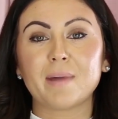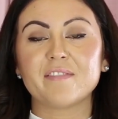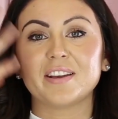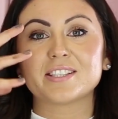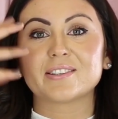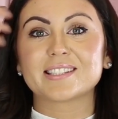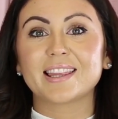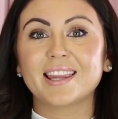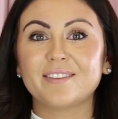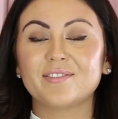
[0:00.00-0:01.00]
my face looks
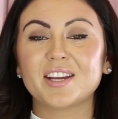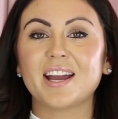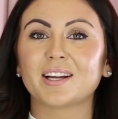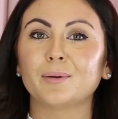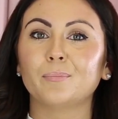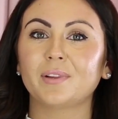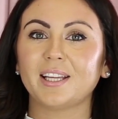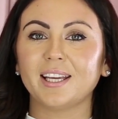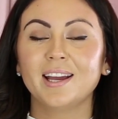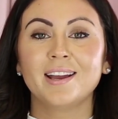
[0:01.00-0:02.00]
lifted and
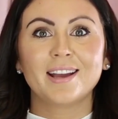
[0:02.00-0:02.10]
complete.